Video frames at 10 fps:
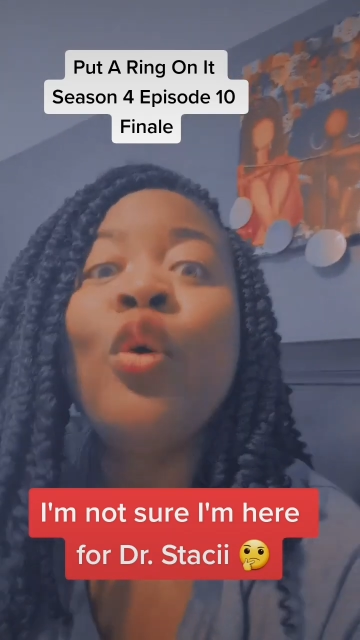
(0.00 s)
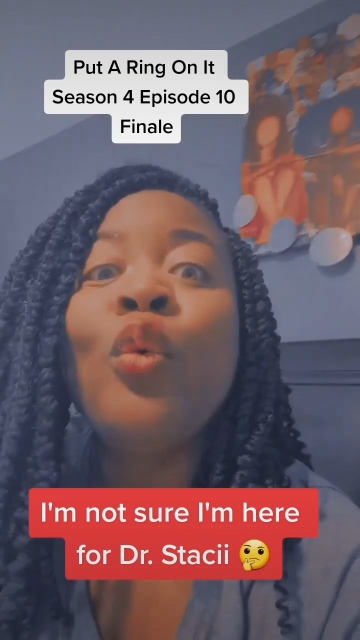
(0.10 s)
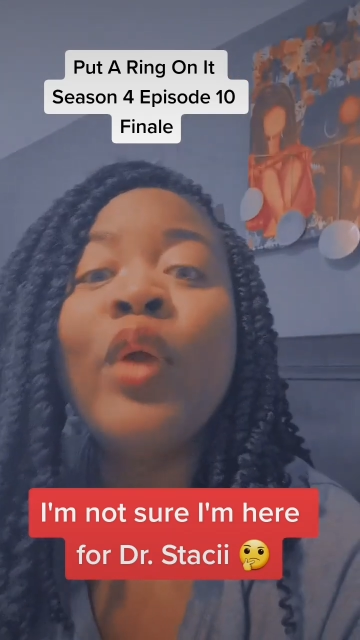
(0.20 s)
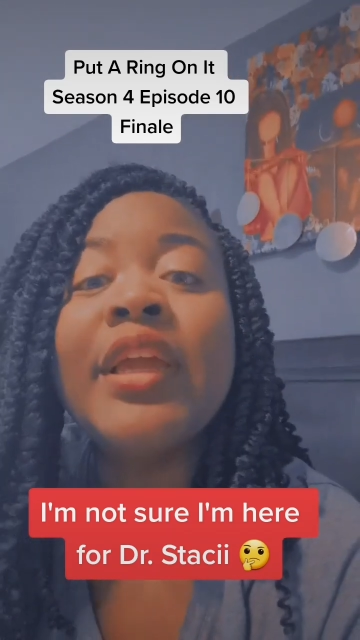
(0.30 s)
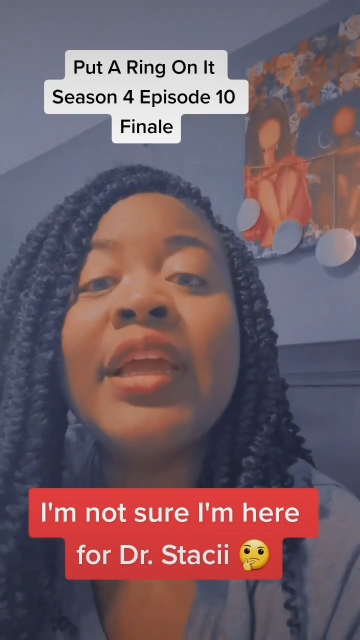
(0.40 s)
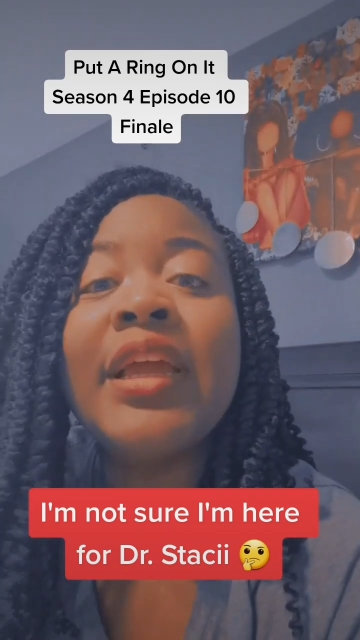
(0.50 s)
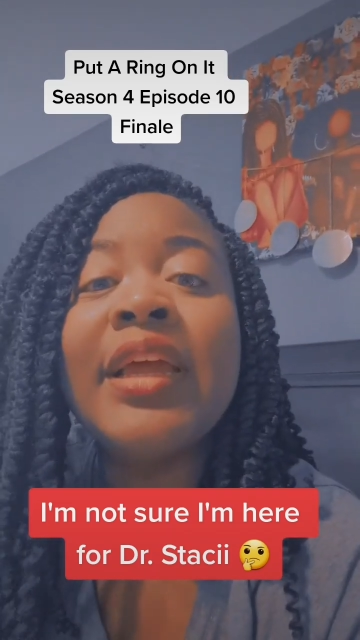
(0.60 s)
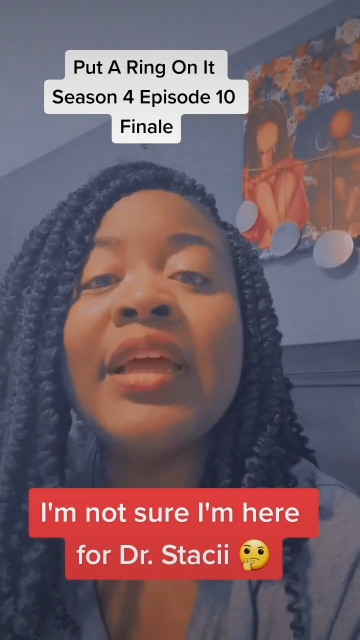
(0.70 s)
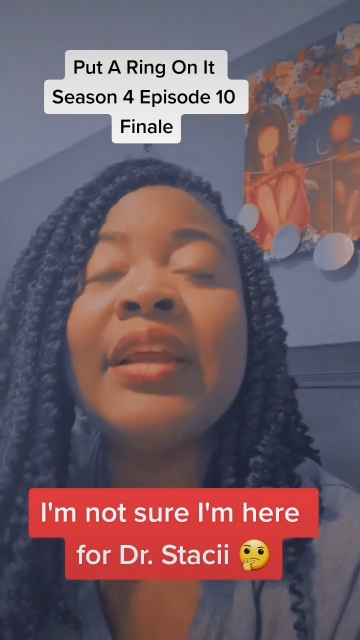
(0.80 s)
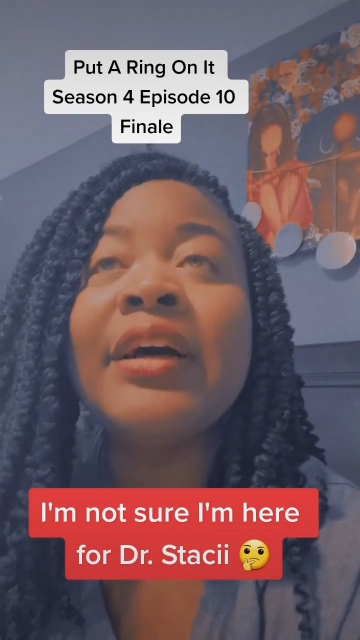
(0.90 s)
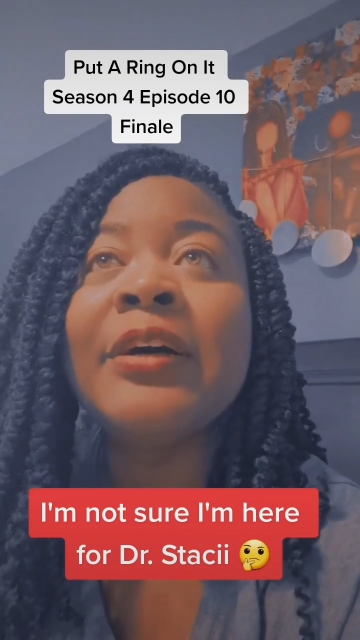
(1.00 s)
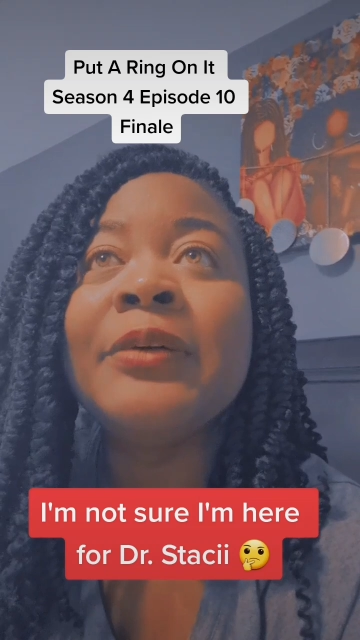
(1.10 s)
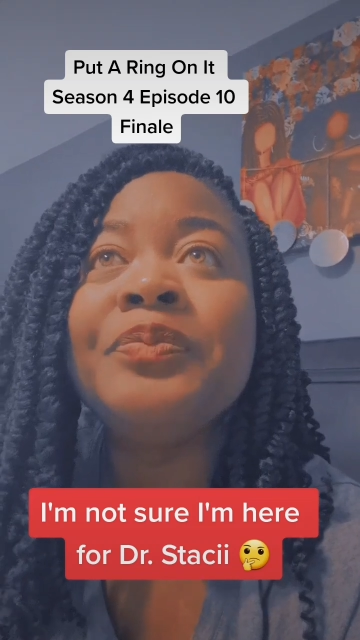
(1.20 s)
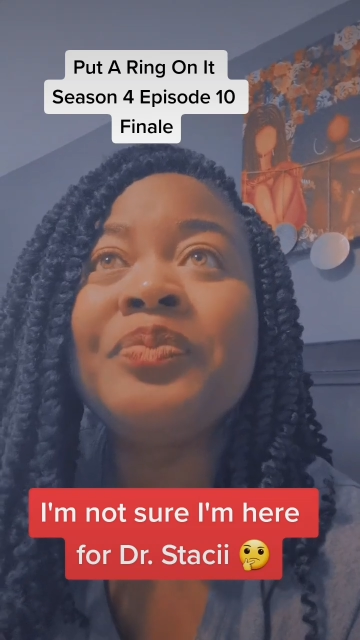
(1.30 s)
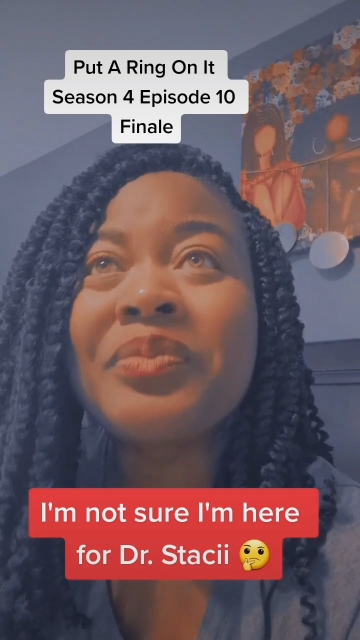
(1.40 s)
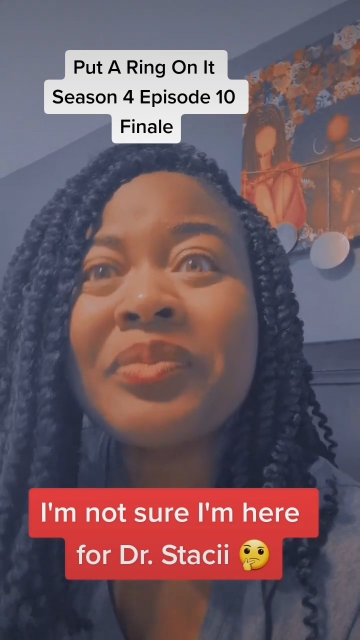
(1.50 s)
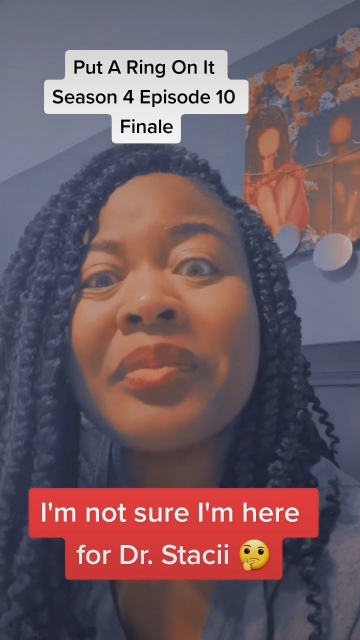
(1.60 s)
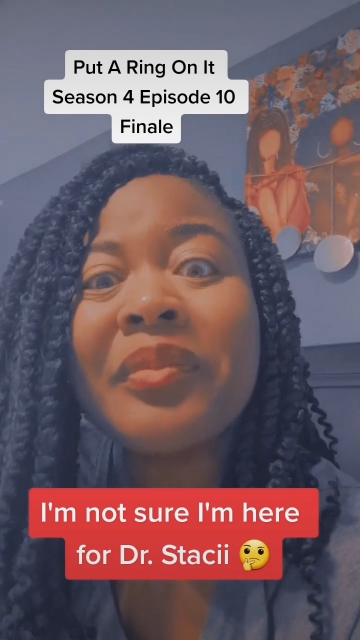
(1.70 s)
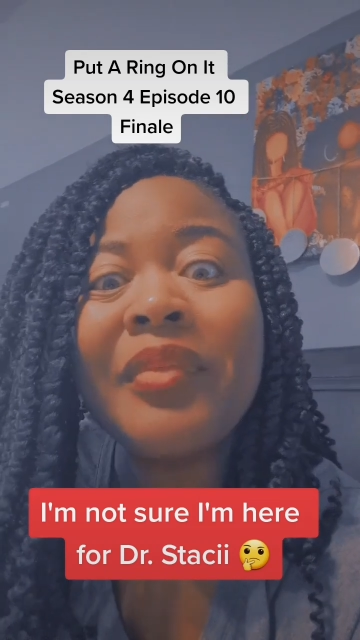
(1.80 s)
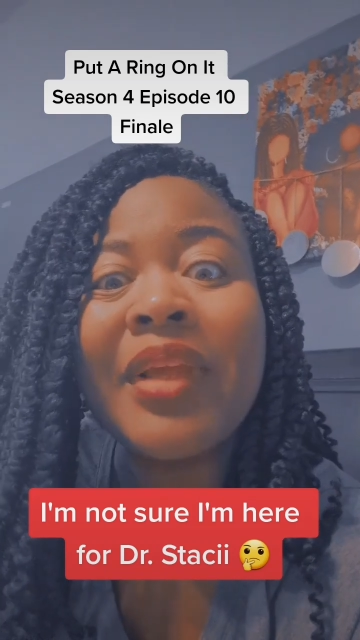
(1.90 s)
Ricky and
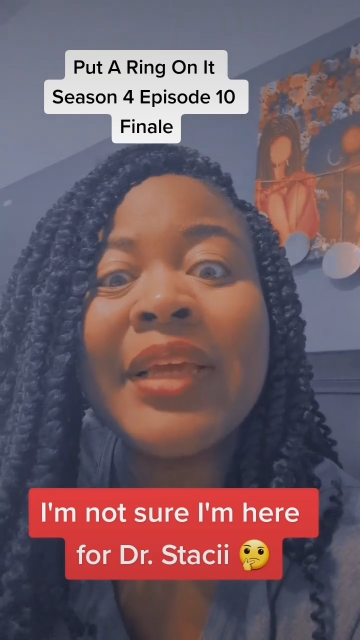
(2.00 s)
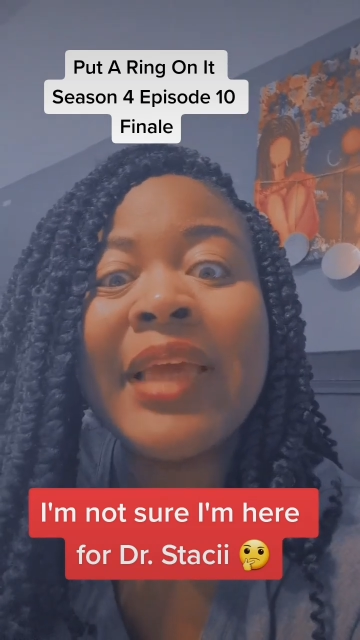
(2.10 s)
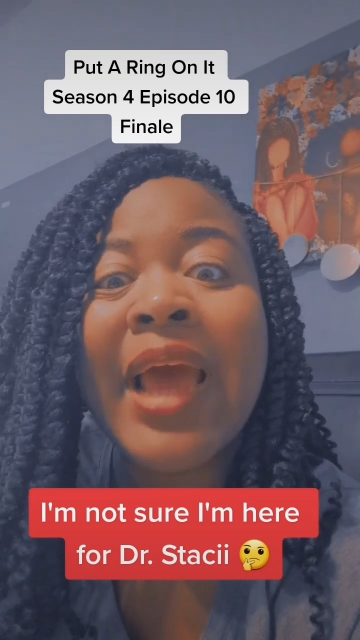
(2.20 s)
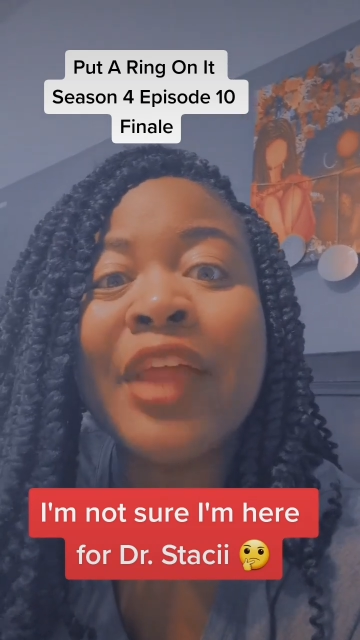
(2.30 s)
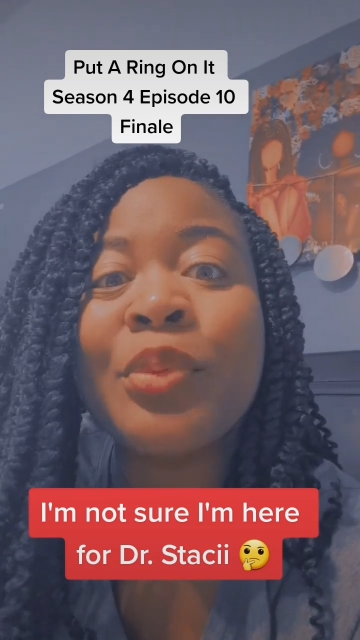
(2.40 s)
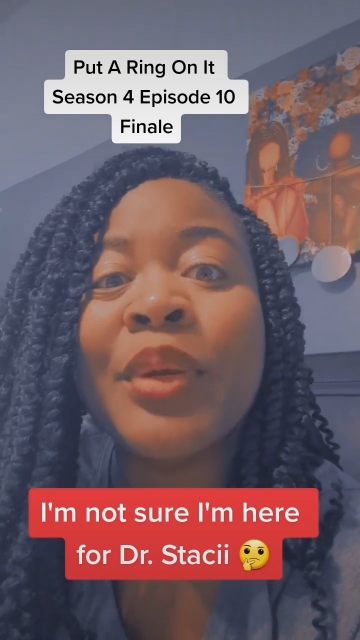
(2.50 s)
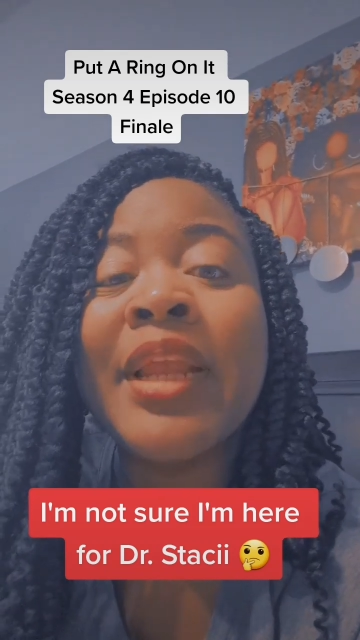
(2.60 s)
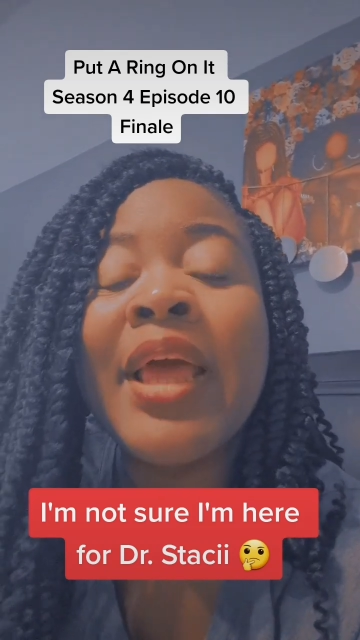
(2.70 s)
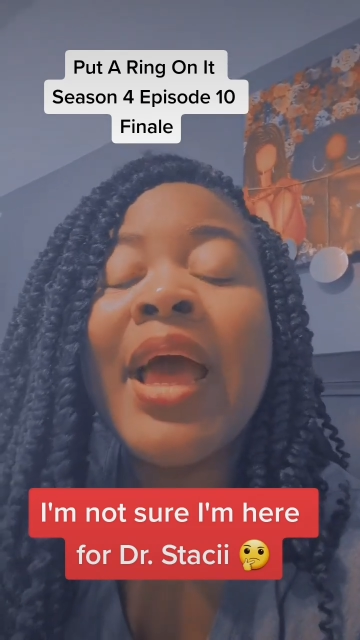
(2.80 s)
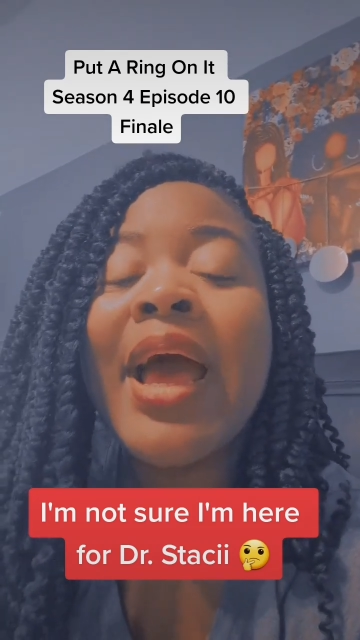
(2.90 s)
Catherine,